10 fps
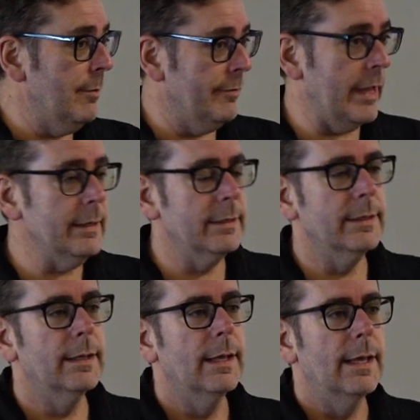of it.
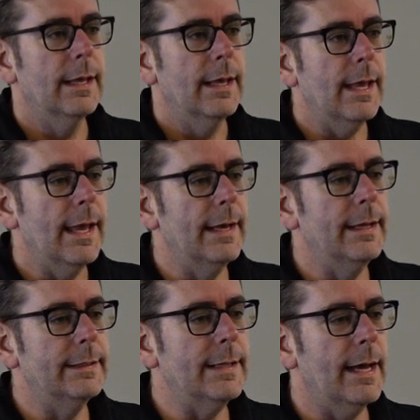
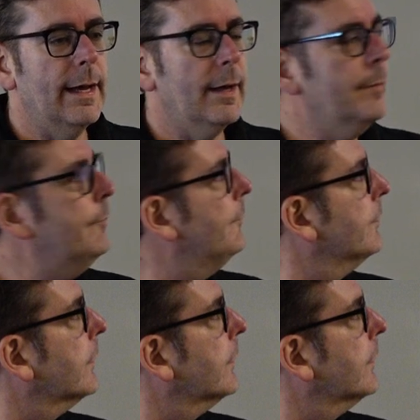And um,